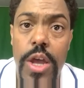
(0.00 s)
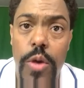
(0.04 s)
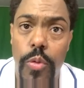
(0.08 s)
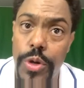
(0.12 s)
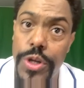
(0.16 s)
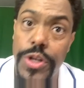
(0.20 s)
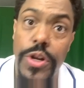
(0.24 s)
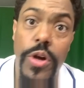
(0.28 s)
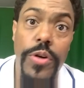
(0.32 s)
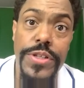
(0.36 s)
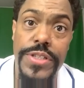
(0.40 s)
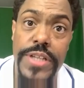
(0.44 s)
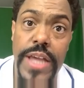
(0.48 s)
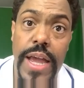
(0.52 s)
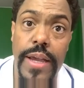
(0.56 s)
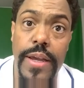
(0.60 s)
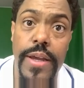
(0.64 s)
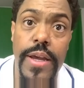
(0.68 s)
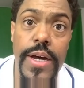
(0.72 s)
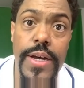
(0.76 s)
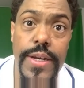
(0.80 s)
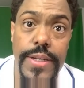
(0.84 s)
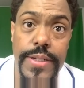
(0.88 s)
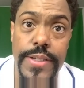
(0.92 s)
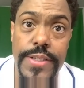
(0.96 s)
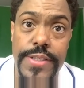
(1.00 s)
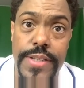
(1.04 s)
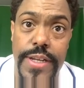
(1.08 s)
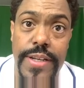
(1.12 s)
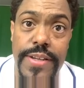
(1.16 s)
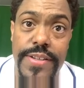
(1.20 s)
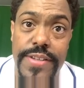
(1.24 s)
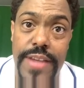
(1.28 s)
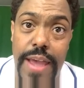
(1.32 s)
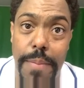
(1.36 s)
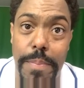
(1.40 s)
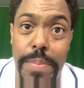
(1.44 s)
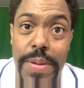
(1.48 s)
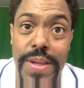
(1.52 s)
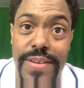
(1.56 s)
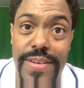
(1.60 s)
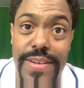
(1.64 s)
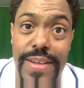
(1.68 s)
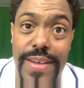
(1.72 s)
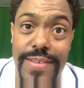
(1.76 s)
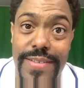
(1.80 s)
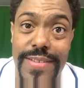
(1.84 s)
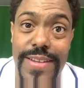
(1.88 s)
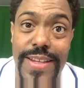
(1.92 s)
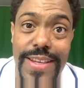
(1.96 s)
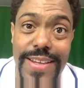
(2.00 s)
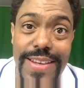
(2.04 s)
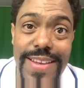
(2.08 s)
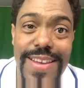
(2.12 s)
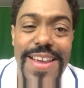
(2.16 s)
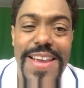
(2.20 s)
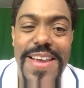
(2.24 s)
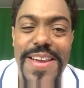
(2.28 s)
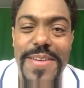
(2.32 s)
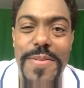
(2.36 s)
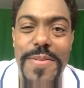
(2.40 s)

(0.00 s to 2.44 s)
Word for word: Well, you know, he's got guns and he's got P T S D.